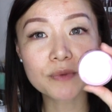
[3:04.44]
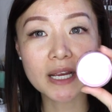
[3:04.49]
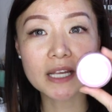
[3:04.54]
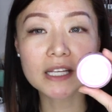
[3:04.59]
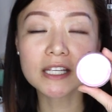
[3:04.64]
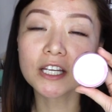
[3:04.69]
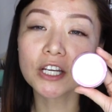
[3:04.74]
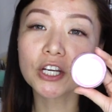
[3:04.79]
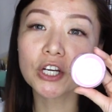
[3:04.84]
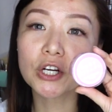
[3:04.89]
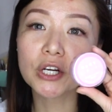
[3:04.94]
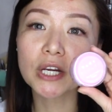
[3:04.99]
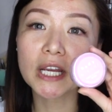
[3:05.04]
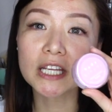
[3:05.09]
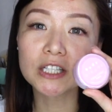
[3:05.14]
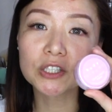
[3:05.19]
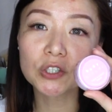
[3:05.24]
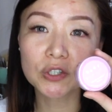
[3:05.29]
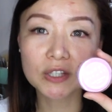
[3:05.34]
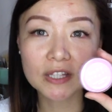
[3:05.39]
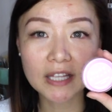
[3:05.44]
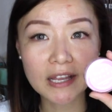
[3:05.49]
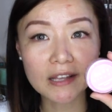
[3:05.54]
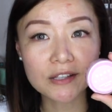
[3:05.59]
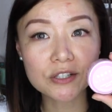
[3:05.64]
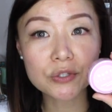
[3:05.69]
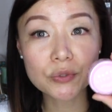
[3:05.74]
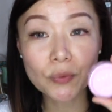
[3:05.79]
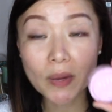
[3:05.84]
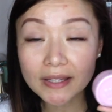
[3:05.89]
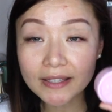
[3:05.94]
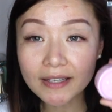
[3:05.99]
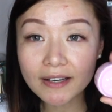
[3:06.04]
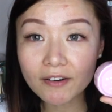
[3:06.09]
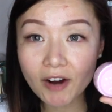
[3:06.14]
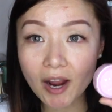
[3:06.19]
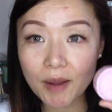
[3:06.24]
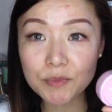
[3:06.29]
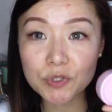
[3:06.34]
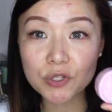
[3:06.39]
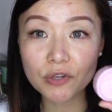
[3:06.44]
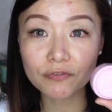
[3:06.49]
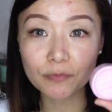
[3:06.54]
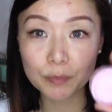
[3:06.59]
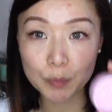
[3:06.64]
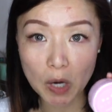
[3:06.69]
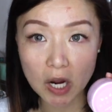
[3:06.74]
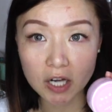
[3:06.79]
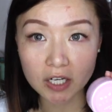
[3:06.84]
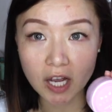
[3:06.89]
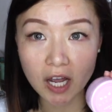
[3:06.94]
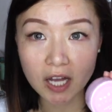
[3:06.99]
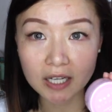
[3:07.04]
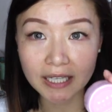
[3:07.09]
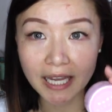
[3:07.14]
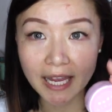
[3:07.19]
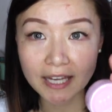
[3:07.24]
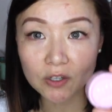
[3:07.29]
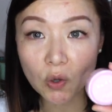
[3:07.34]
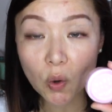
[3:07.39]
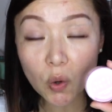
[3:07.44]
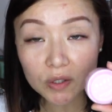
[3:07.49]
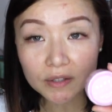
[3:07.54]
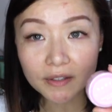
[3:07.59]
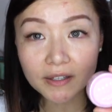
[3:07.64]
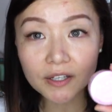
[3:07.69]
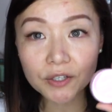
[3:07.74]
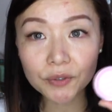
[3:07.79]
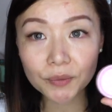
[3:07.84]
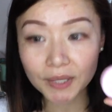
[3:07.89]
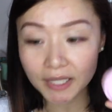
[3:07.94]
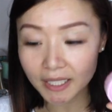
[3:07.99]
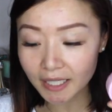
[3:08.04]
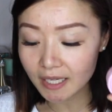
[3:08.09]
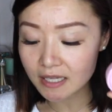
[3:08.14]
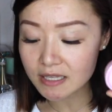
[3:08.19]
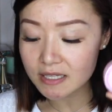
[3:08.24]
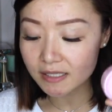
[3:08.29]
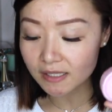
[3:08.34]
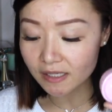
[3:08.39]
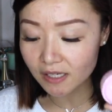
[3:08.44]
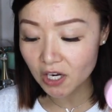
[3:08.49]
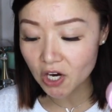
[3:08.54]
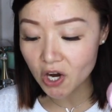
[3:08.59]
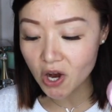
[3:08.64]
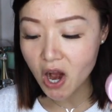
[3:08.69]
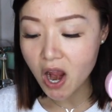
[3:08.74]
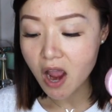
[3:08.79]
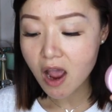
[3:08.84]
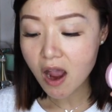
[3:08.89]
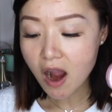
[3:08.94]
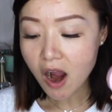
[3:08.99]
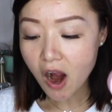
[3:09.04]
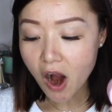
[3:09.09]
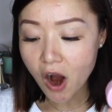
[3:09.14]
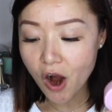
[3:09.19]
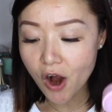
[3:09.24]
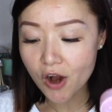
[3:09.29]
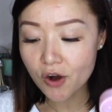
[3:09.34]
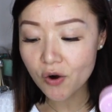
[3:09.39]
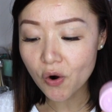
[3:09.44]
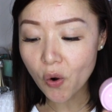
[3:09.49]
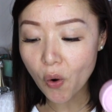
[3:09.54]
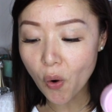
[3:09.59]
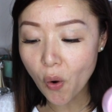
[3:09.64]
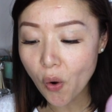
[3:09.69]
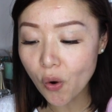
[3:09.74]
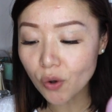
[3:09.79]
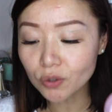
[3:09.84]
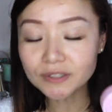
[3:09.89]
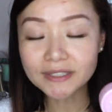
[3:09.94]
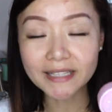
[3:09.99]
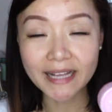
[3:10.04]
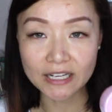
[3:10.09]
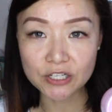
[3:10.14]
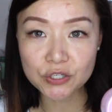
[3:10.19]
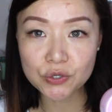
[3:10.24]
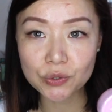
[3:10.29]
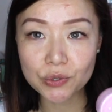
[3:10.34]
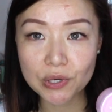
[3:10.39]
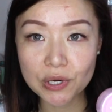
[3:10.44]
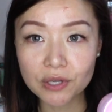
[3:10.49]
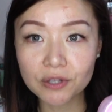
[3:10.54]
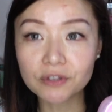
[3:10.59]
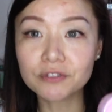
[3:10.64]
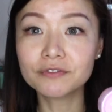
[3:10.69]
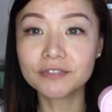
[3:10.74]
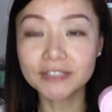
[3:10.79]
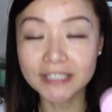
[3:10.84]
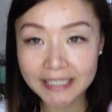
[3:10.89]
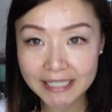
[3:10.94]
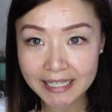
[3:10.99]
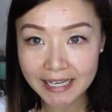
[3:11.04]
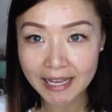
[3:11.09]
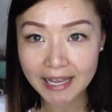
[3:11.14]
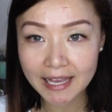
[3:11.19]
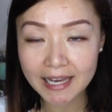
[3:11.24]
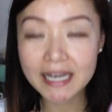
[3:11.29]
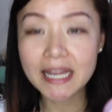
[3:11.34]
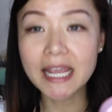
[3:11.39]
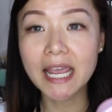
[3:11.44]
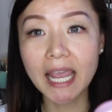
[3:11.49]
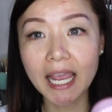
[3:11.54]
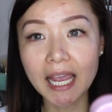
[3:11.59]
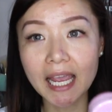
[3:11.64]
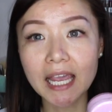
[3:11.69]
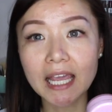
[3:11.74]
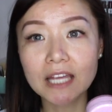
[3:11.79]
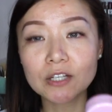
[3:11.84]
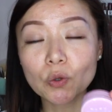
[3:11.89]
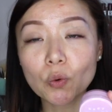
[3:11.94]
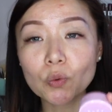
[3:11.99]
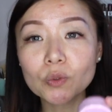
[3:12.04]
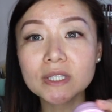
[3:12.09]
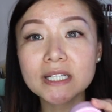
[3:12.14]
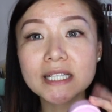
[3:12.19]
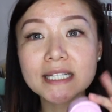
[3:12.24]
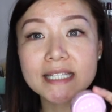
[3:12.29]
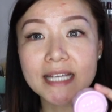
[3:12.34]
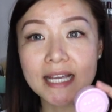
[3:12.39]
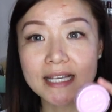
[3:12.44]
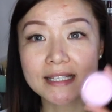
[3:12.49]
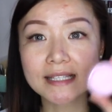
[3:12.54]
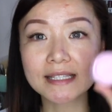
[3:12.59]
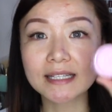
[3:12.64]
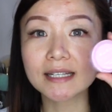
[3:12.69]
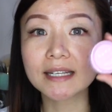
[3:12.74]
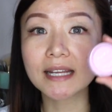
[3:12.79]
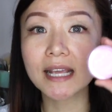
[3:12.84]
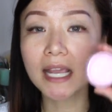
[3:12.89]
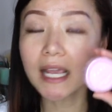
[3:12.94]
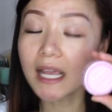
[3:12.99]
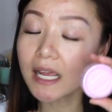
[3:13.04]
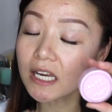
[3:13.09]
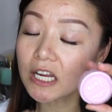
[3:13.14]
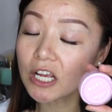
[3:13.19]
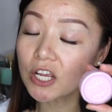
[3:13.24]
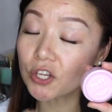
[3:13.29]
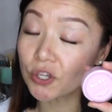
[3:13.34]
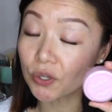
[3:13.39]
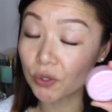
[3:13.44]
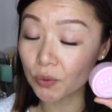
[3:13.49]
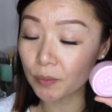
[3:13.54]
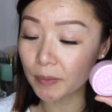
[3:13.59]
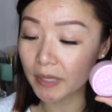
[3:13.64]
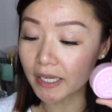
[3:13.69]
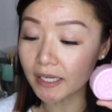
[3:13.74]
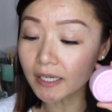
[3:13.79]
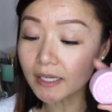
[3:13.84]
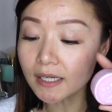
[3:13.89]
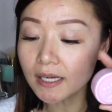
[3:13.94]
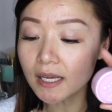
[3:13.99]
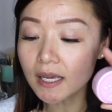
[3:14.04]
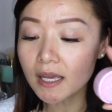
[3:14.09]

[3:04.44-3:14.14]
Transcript: right here, it contains 20 grams of product, and all the ingredients here are all natural, vegan, and only tested in human.